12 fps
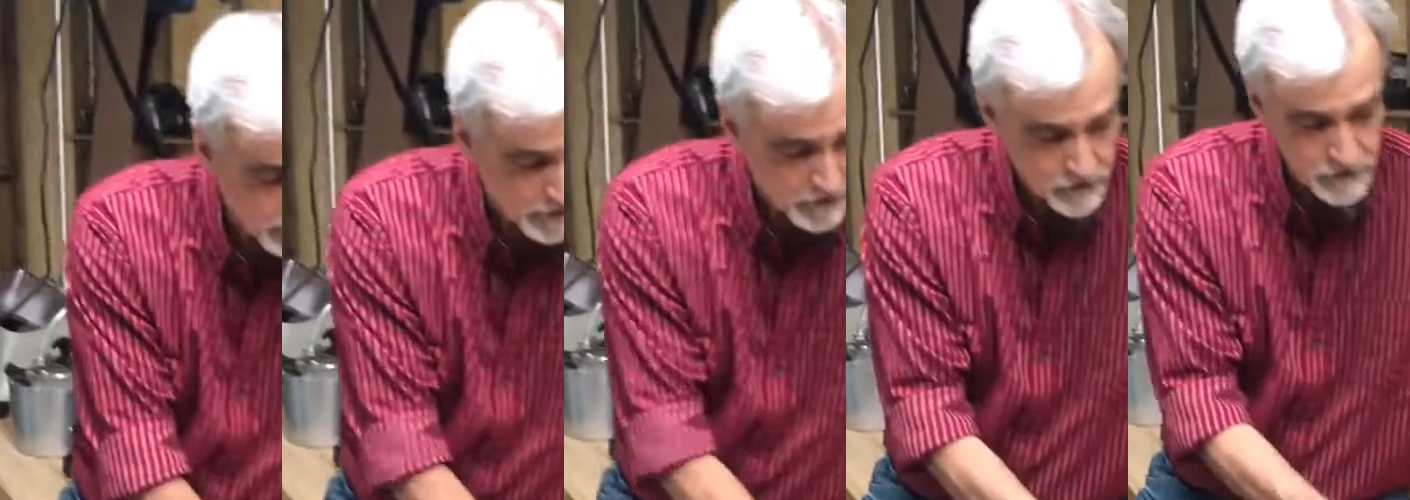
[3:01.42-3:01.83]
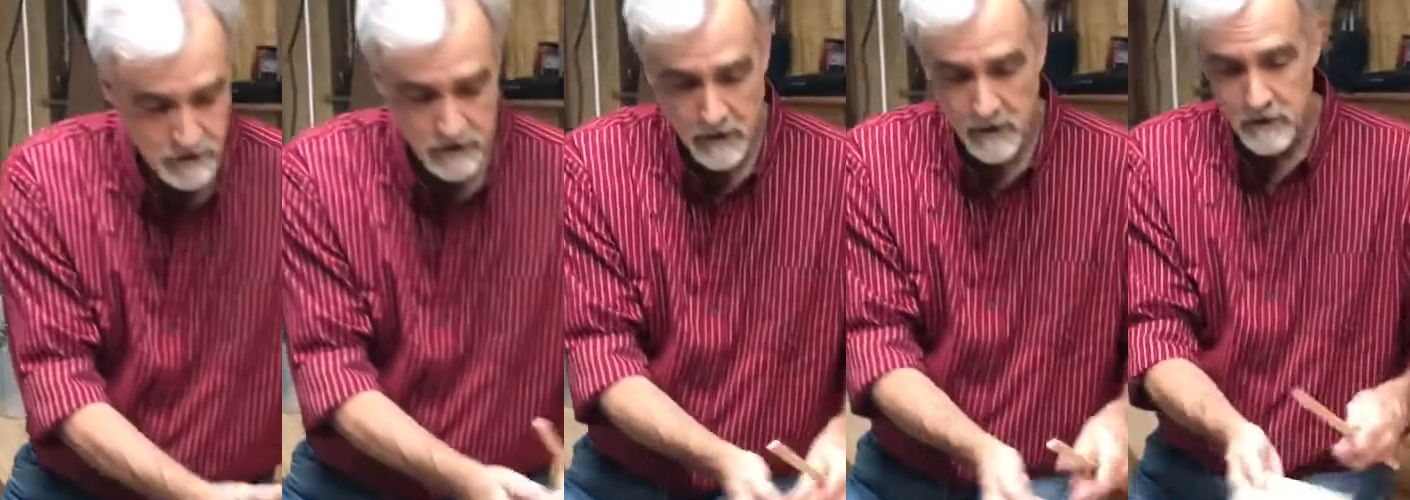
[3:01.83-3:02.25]
the
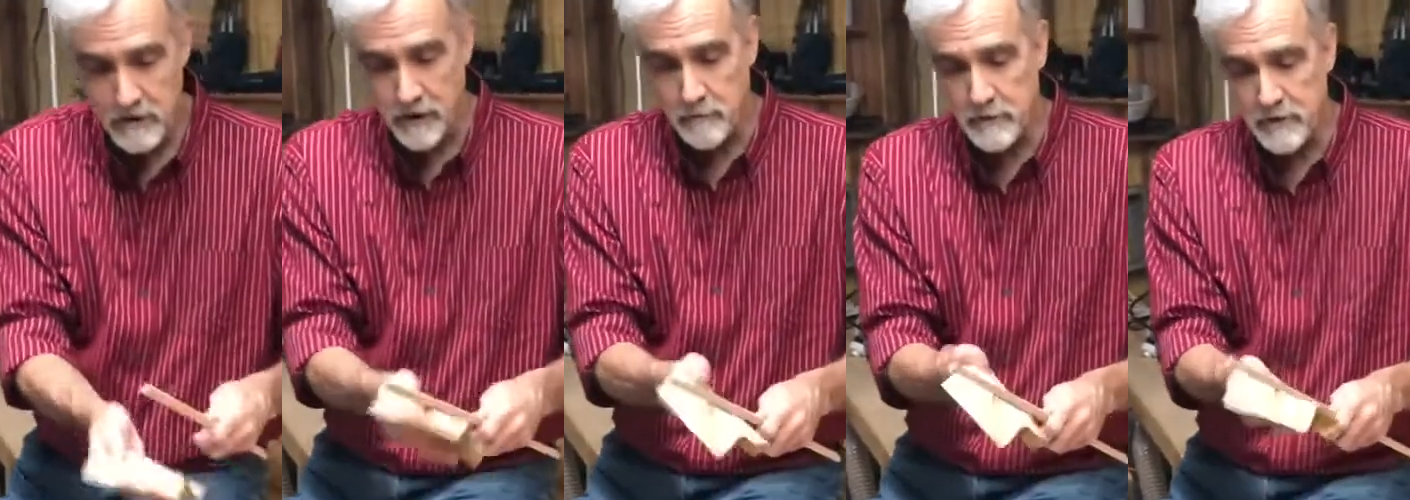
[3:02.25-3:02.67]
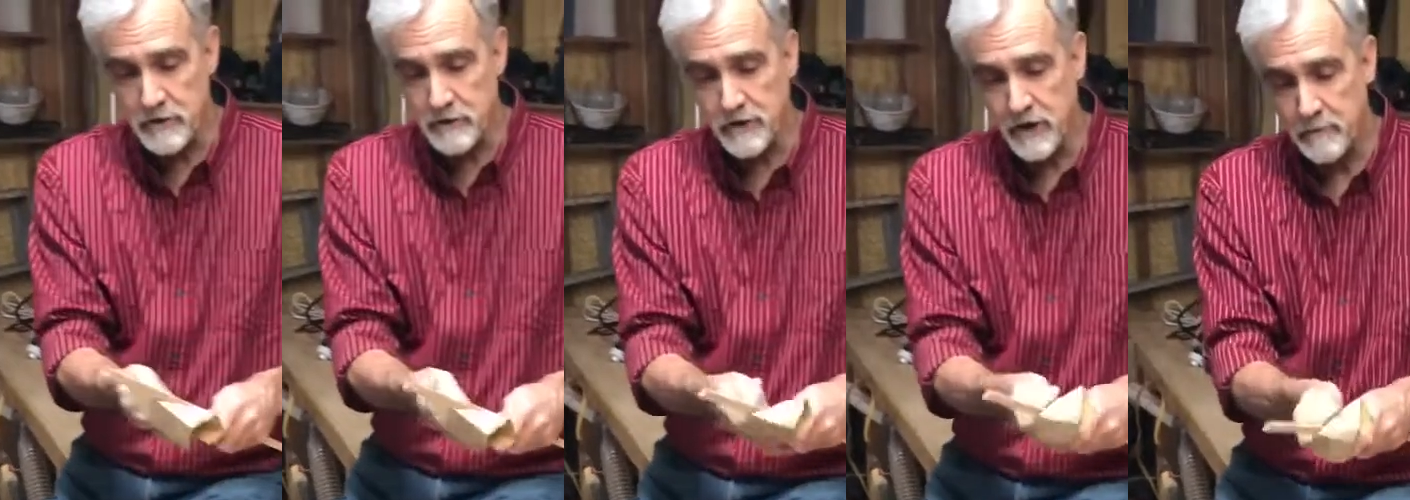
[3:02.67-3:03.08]
edges, take a piece
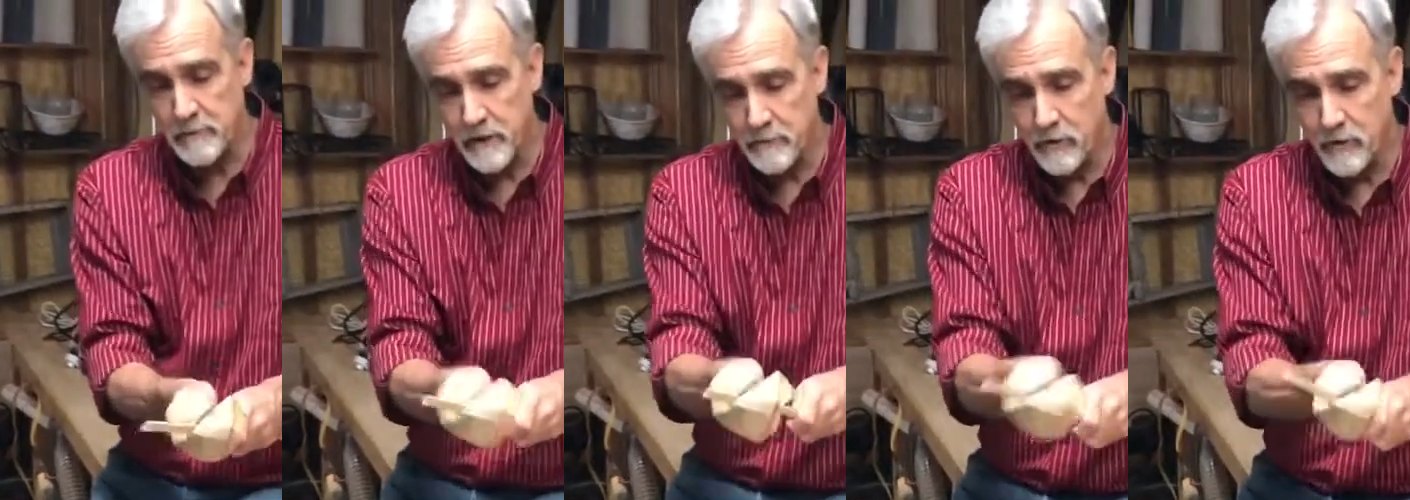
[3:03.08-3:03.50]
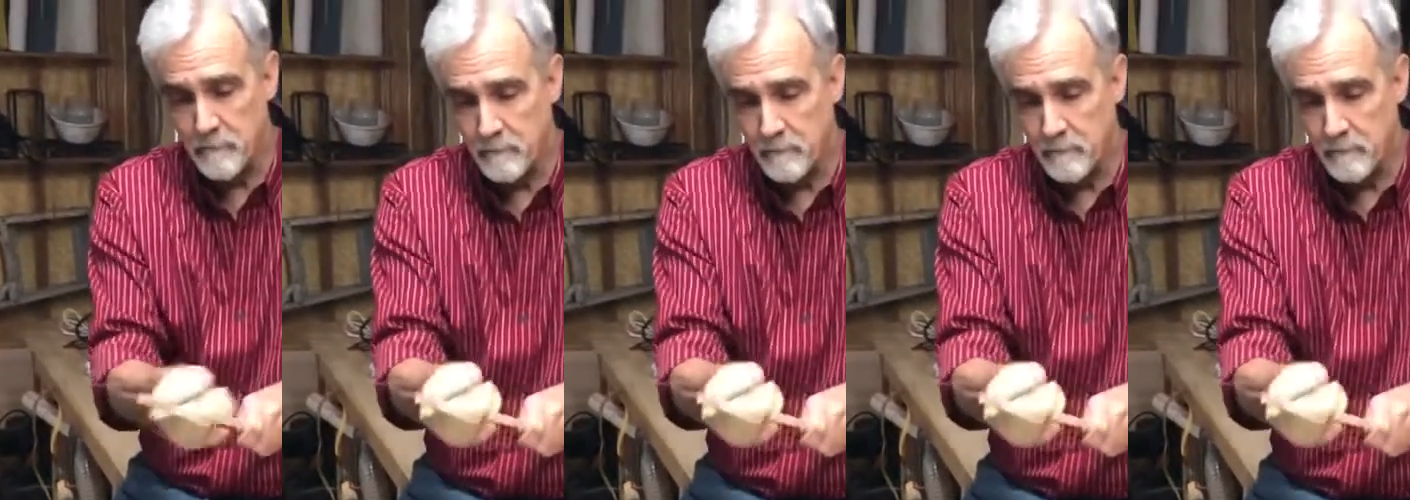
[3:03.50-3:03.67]
of sandpaper,